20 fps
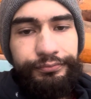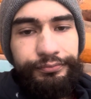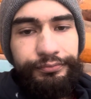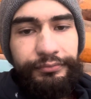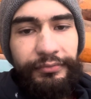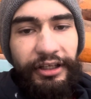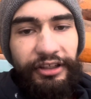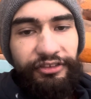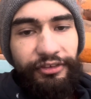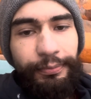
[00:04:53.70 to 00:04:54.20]

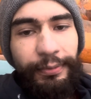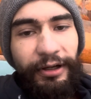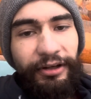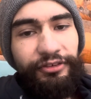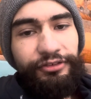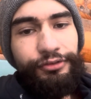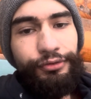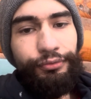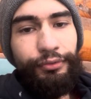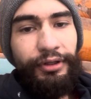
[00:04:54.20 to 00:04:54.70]
as
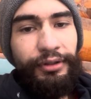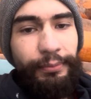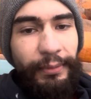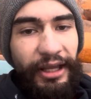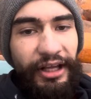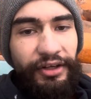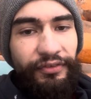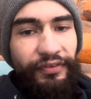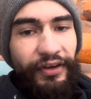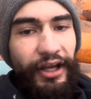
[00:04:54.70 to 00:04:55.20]
opposed to
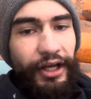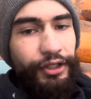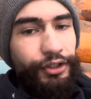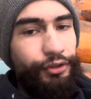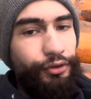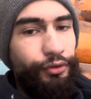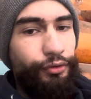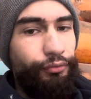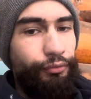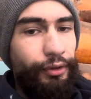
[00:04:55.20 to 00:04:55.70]

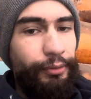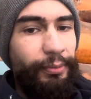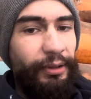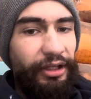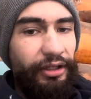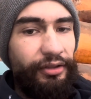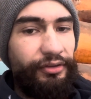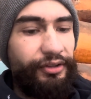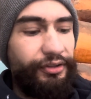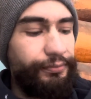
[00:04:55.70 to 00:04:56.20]
remanufactured or
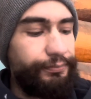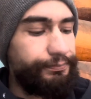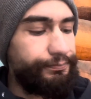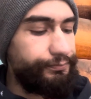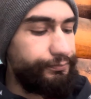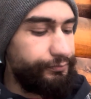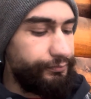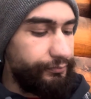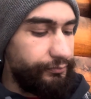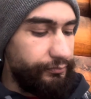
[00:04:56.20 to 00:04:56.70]
rebuilt.
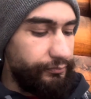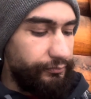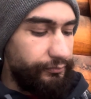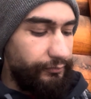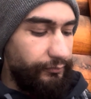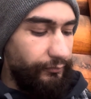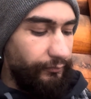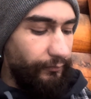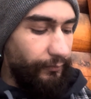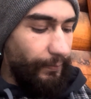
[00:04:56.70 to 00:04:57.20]

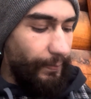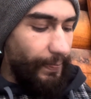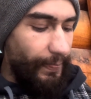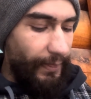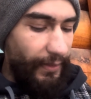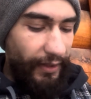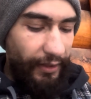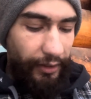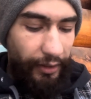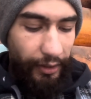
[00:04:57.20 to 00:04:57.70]

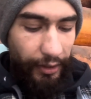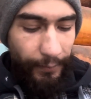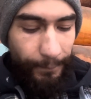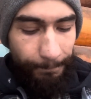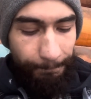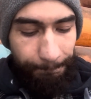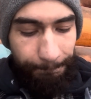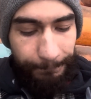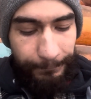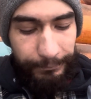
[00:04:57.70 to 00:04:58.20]
But
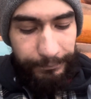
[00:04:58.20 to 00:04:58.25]
I'm